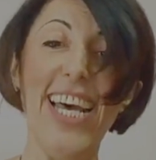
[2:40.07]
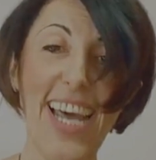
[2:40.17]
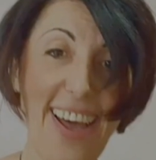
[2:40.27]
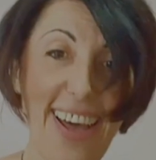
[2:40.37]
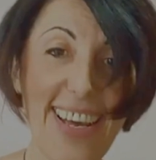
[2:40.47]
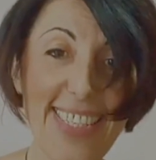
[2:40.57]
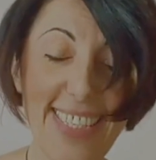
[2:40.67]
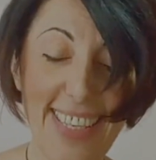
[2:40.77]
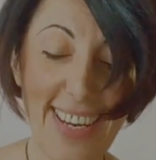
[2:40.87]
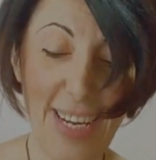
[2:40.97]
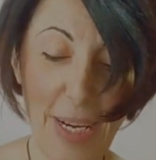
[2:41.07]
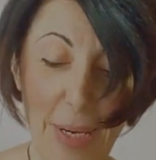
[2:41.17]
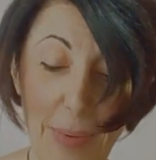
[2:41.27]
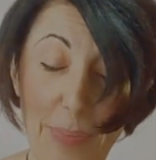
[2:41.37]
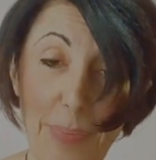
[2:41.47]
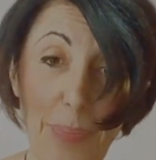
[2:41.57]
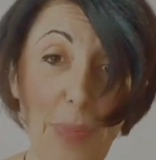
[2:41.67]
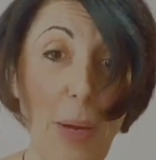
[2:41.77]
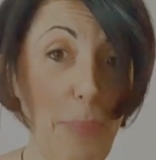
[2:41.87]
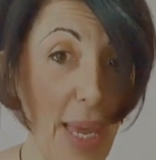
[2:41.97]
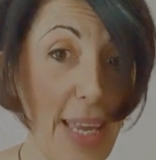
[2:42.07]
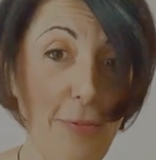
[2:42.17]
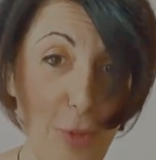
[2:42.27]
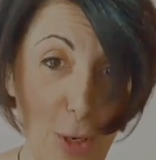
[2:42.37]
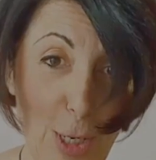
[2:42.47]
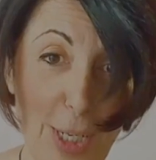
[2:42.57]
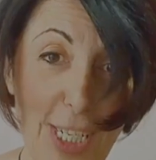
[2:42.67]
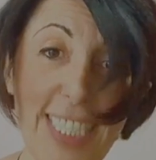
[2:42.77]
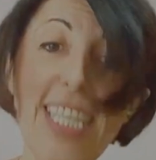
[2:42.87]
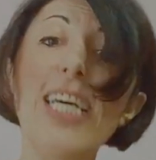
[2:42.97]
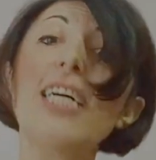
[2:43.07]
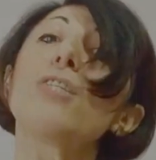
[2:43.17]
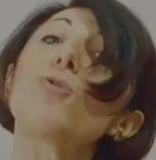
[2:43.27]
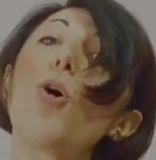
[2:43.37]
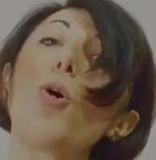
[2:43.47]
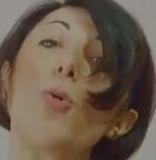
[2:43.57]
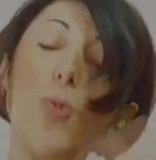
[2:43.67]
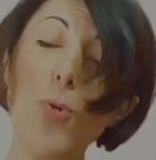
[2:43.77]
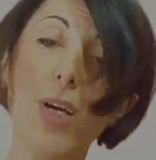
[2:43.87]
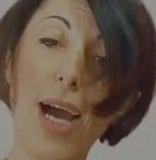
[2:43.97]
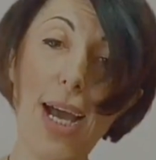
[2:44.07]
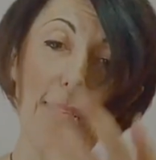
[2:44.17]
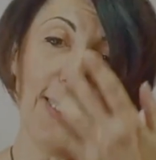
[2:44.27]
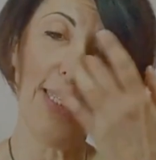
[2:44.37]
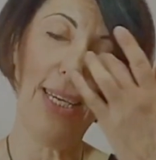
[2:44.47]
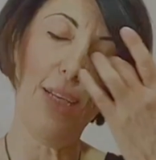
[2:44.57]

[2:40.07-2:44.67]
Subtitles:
as beta version so you guys can